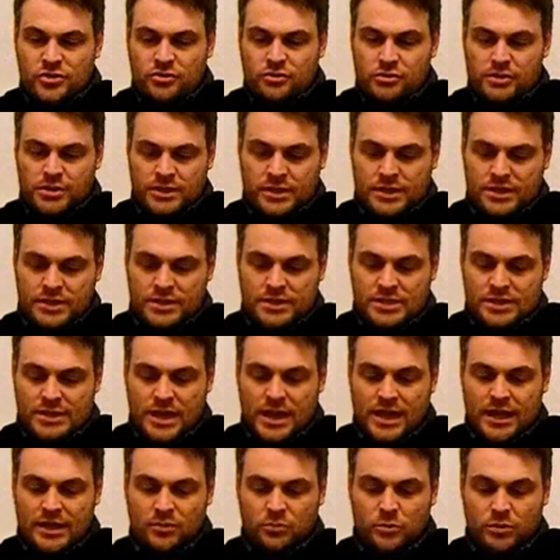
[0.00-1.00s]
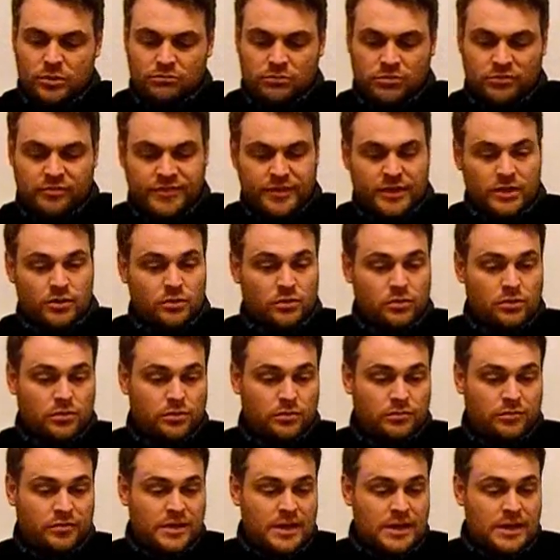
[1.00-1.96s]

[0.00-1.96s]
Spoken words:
Corinthians 9 will reveal all of